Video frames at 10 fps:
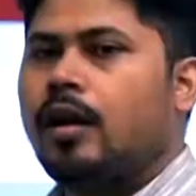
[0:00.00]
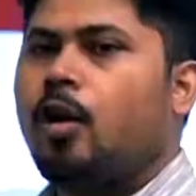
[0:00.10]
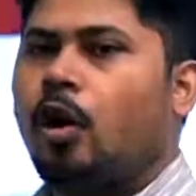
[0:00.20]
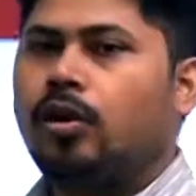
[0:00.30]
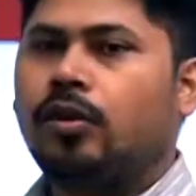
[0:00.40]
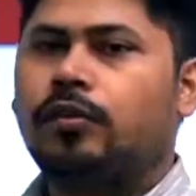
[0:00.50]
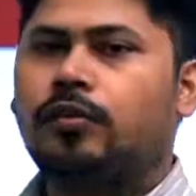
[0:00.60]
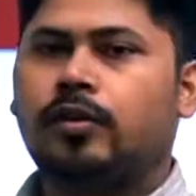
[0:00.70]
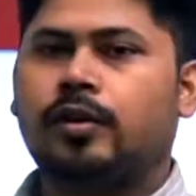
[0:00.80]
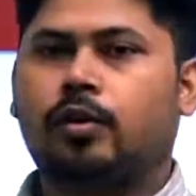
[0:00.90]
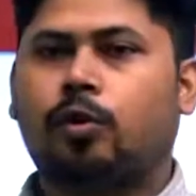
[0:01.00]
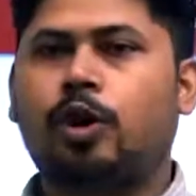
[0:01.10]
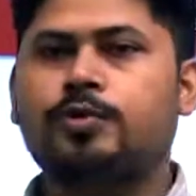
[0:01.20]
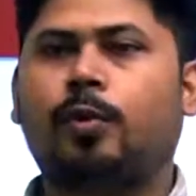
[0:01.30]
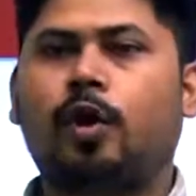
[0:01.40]
a lot of
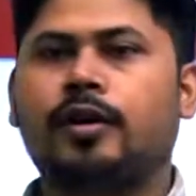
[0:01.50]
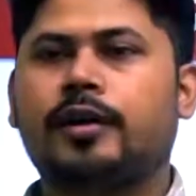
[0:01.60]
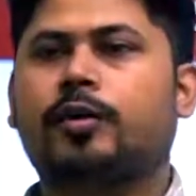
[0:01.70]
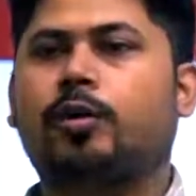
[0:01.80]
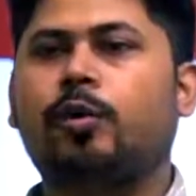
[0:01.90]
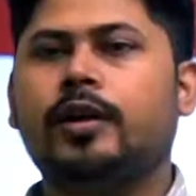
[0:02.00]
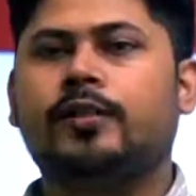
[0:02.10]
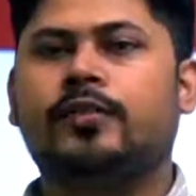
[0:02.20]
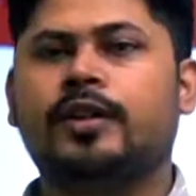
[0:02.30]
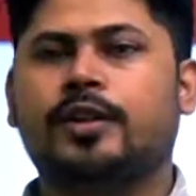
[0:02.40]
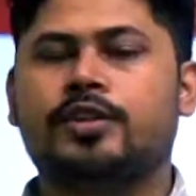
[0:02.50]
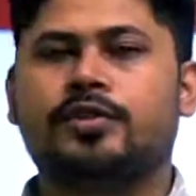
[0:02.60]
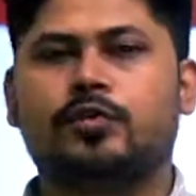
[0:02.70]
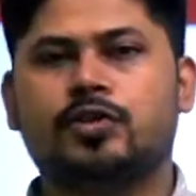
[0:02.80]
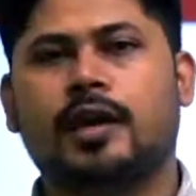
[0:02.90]
cross border drone
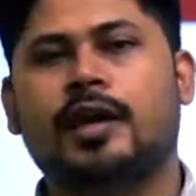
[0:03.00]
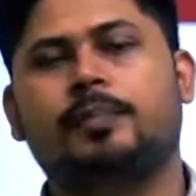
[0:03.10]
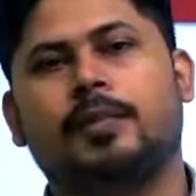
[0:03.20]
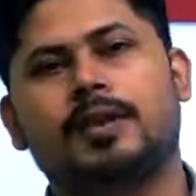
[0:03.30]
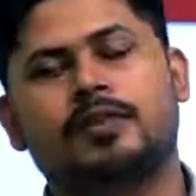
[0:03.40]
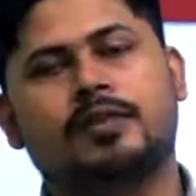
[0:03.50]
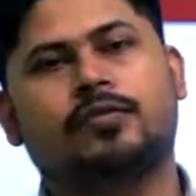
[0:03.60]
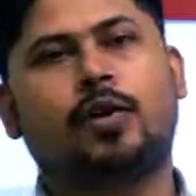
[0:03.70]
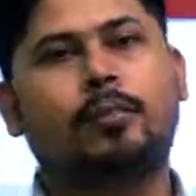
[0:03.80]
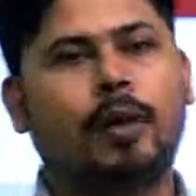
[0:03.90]
infiltration was taking place from